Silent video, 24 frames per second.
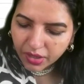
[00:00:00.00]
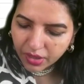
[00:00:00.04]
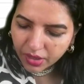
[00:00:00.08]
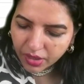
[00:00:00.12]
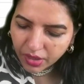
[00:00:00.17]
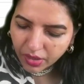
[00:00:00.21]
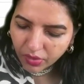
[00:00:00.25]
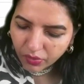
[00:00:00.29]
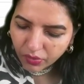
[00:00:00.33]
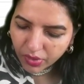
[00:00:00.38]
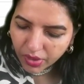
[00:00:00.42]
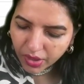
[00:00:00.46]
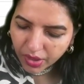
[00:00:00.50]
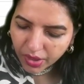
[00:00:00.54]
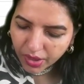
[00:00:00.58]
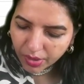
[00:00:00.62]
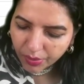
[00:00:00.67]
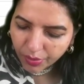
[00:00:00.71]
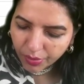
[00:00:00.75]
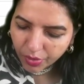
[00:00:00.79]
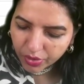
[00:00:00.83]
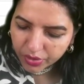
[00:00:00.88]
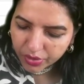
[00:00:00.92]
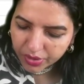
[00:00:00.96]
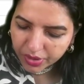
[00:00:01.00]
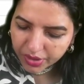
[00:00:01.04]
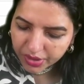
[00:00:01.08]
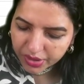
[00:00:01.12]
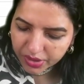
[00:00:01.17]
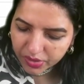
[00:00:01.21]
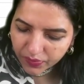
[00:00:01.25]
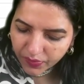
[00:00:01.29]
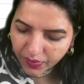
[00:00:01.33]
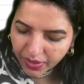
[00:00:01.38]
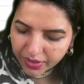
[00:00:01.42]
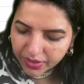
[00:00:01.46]
Now learn about this
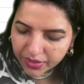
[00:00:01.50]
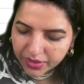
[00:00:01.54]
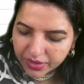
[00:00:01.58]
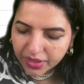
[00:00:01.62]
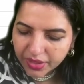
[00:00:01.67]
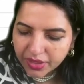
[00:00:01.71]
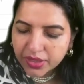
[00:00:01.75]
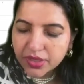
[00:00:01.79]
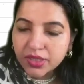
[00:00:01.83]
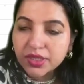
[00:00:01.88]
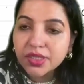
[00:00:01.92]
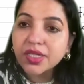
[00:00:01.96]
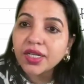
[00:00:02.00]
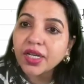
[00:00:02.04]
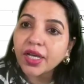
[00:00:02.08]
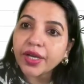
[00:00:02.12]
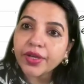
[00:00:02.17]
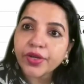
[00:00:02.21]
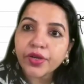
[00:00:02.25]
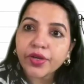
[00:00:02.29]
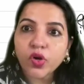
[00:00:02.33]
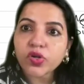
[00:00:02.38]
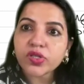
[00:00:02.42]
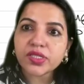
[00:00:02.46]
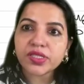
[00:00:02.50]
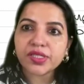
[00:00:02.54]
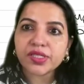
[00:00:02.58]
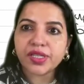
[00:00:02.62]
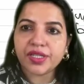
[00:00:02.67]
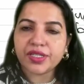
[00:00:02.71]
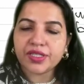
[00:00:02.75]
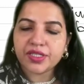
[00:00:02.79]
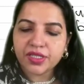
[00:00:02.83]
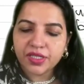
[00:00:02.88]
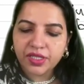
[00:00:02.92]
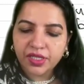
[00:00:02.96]
one, that is
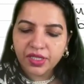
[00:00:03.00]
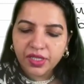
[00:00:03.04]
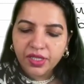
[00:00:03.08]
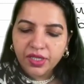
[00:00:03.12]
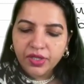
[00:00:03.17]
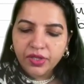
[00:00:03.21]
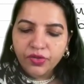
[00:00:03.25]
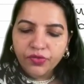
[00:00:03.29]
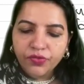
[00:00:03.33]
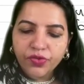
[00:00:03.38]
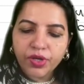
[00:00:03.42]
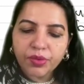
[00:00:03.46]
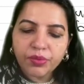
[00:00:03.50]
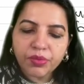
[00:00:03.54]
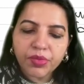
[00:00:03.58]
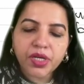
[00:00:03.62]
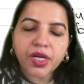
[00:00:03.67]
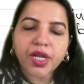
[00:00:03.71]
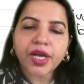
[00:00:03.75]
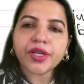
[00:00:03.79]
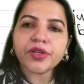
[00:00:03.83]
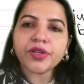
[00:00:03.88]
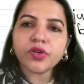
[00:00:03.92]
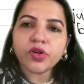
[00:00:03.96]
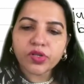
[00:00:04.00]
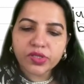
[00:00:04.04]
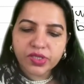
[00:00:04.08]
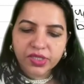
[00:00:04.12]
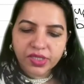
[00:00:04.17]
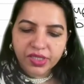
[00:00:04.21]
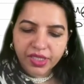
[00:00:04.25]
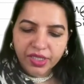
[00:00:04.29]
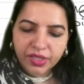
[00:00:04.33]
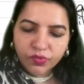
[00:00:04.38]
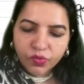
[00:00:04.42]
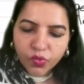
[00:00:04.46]
glyoxylate. From
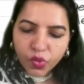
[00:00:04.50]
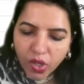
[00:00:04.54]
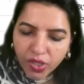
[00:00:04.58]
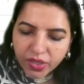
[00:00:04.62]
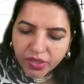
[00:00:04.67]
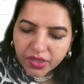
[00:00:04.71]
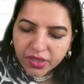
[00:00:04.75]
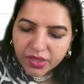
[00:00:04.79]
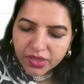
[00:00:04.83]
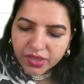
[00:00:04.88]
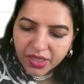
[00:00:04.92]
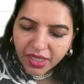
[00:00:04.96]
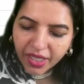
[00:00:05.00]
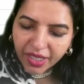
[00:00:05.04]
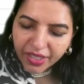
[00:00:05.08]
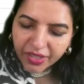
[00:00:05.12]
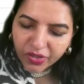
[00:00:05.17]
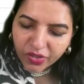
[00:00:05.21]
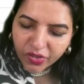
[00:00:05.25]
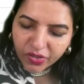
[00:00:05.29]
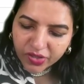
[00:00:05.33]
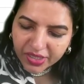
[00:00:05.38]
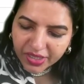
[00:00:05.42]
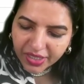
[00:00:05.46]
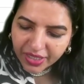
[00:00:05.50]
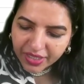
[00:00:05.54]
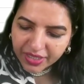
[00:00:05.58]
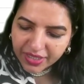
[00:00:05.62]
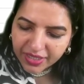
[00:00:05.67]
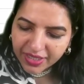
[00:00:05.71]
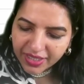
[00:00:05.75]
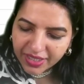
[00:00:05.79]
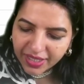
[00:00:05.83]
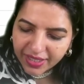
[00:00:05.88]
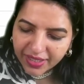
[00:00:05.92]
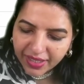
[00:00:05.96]
glyoxylate, what is glyoxylate?
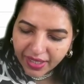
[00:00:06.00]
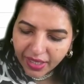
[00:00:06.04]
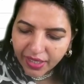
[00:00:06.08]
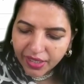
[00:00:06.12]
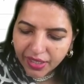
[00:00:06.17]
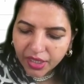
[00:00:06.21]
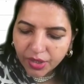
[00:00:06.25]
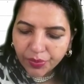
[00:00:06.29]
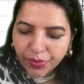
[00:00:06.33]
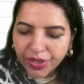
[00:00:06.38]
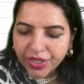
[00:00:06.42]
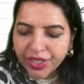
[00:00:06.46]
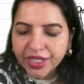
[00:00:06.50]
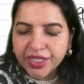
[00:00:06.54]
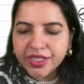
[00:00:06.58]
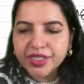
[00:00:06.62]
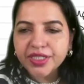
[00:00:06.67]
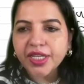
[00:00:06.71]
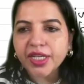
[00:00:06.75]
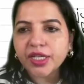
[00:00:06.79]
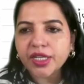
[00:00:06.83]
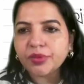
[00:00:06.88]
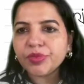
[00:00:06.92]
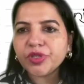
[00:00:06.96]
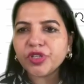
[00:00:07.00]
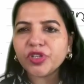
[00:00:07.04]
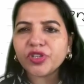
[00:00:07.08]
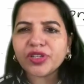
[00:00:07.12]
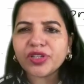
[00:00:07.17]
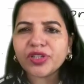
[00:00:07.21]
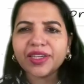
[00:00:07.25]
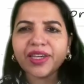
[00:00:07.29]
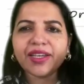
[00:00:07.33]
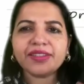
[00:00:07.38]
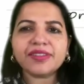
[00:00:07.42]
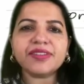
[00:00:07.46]
Can anybody tell me or
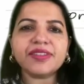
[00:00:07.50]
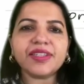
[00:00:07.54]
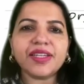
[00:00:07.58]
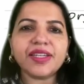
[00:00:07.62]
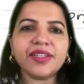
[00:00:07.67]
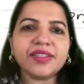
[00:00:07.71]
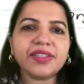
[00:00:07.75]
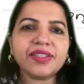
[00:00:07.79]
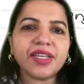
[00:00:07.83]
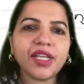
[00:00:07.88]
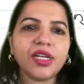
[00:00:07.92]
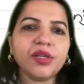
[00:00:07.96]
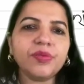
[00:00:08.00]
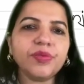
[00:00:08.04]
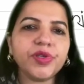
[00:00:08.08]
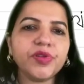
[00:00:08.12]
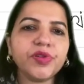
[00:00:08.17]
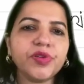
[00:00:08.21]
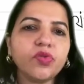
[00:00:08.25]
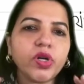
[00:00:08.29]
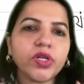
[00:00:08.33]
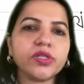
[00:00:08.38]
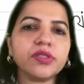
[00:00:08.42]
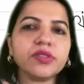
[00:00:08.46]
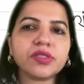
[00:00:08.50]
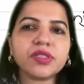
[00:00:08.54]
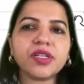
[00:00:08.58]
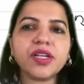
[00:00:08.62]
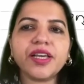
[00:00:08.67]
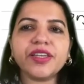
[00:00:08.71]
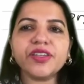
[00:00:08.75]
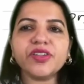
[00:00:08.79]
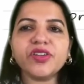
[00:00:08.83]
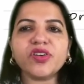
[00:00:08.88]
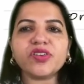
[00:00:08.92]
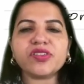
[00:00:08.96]
guess and tell me what is
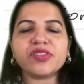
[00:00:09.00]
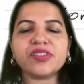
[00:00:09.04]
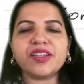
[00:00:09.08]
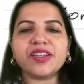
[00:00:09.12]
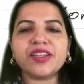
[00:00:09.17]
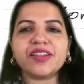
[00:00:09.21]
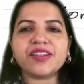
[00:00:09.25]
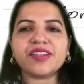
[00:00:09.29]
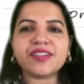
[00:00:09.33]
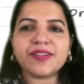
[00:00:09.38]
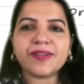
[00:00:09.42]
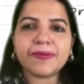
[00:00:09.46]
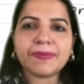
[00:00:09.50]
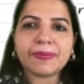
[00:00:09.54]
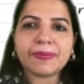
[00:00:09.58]
glyoxylate?